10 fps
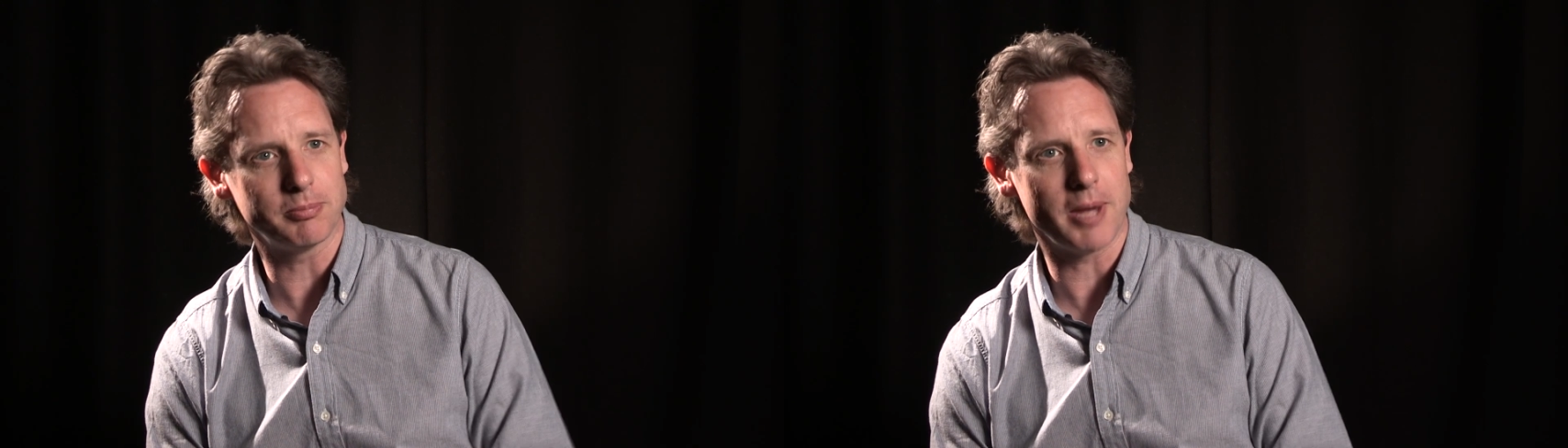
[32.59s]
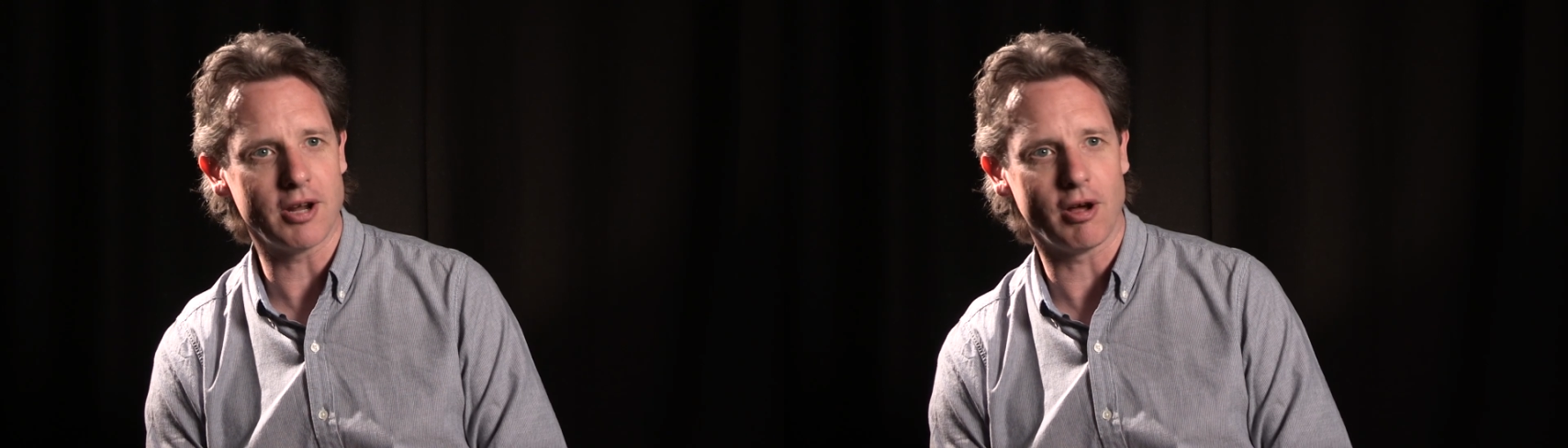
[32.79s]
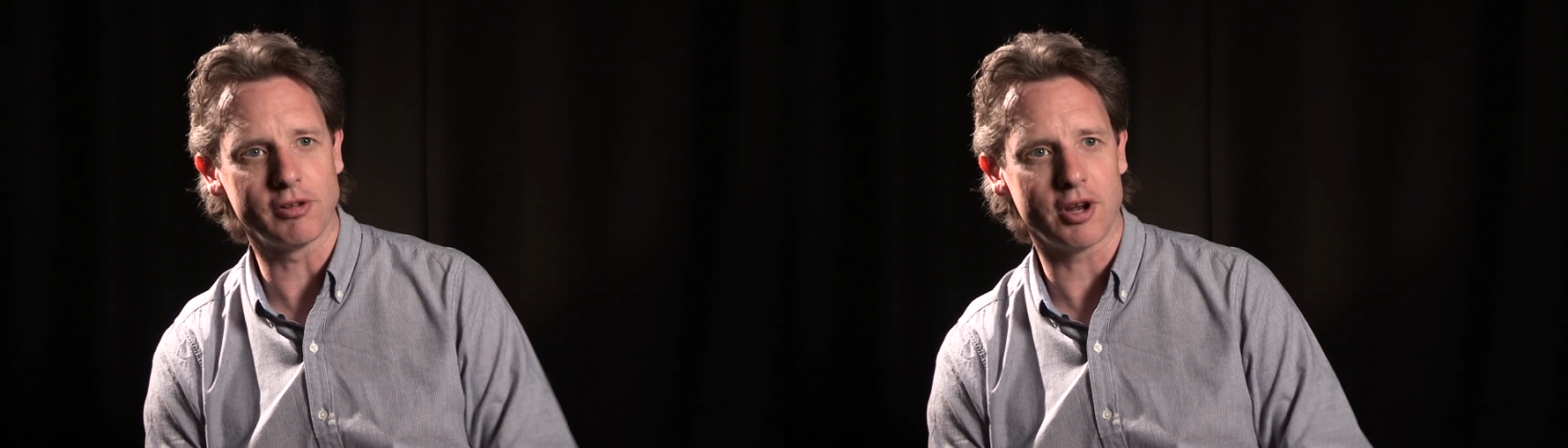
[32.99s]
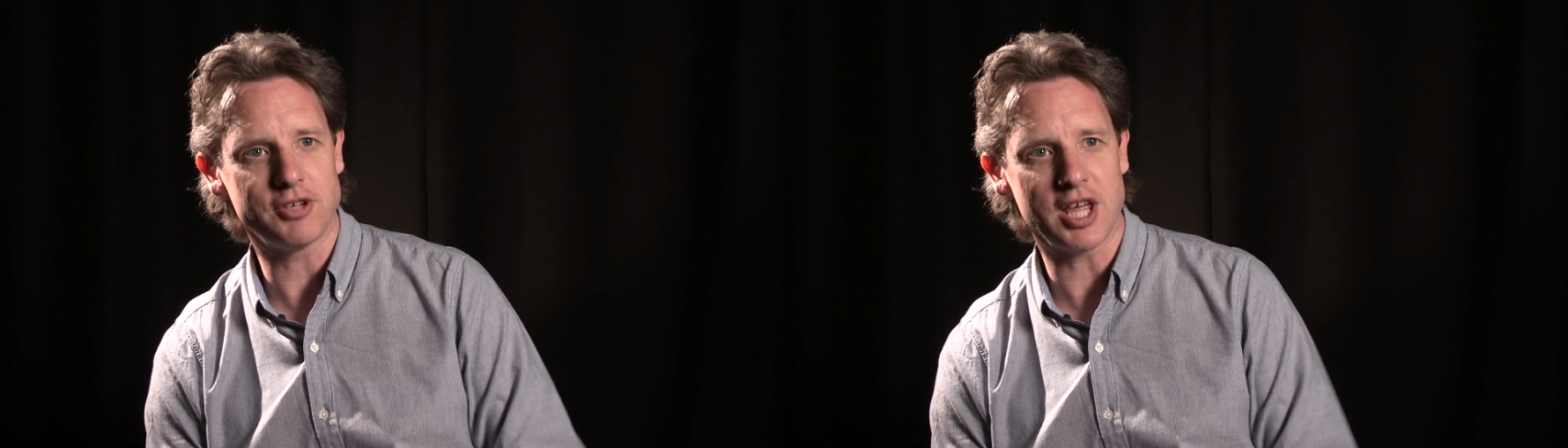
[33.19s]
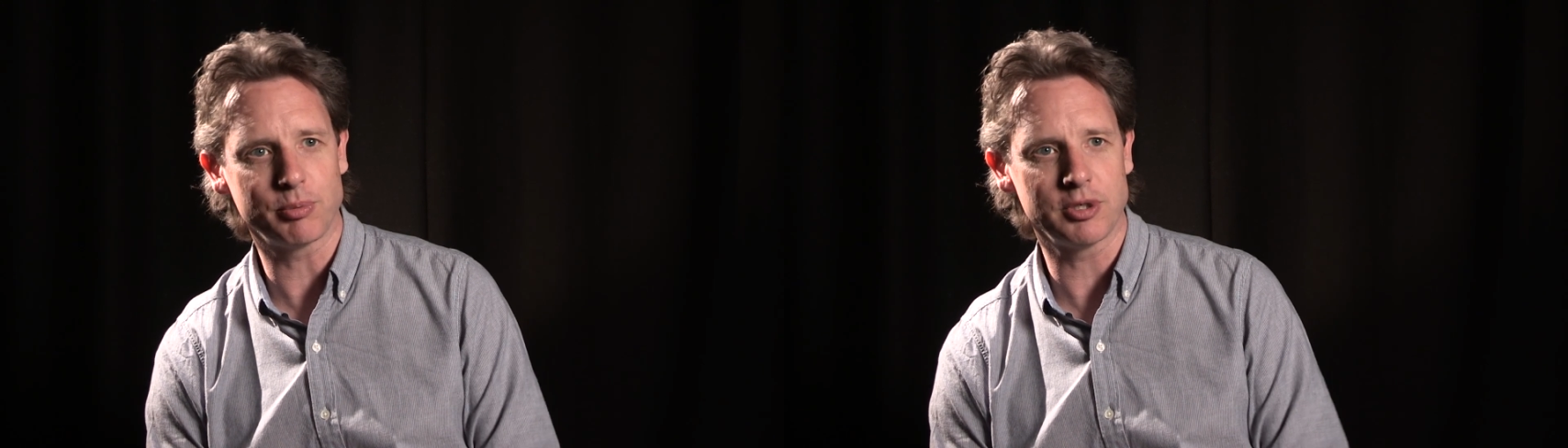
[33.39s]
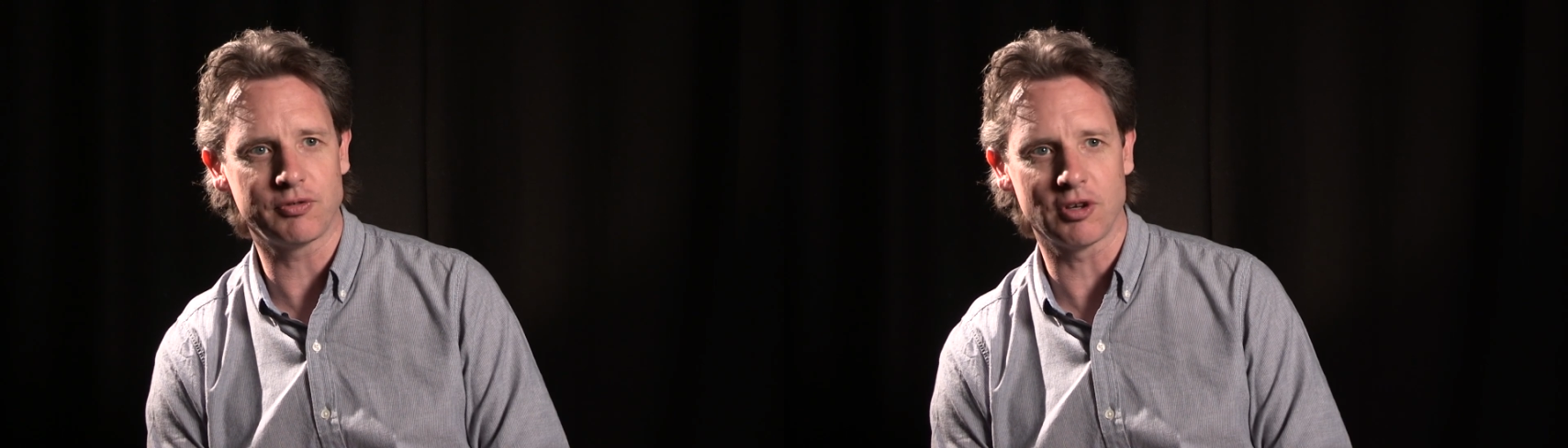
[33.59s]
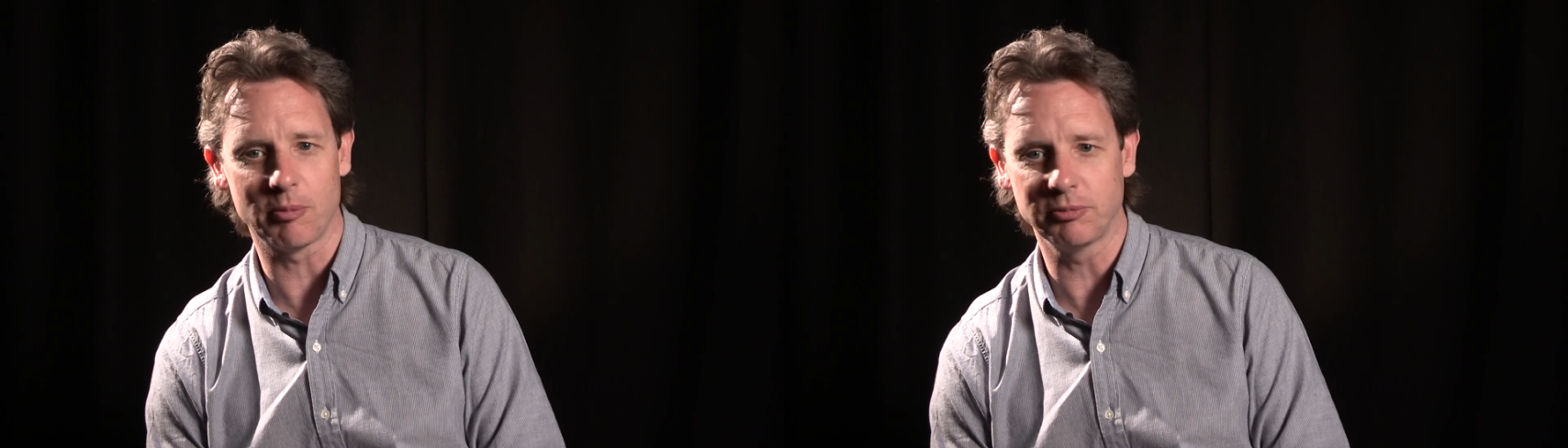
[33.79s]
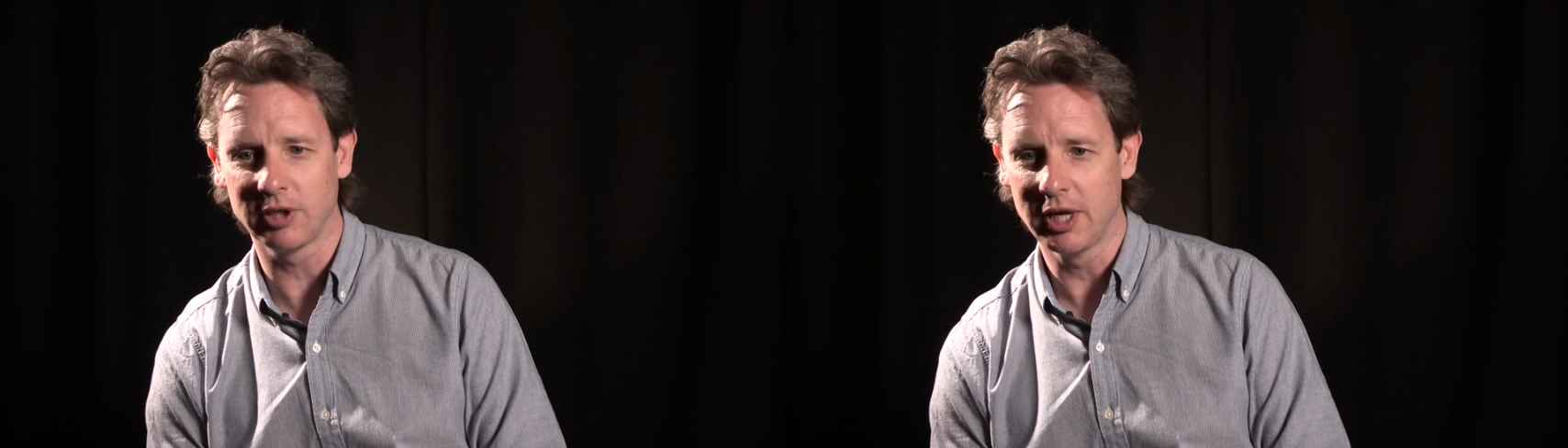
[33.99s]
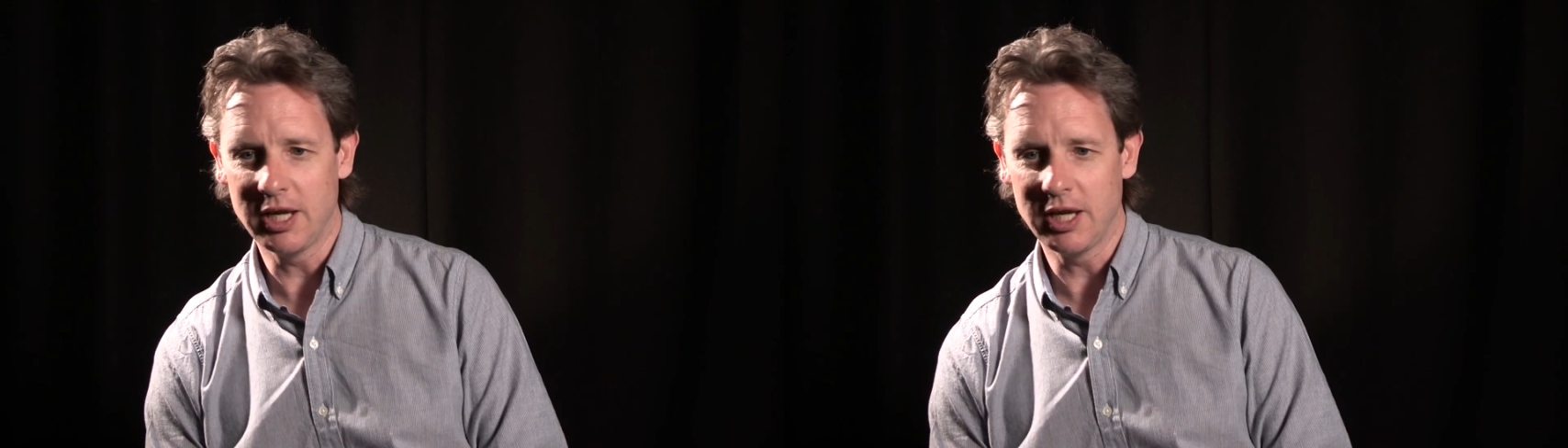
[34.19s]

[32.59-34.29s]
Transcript: made a whole lot of Death Wish films.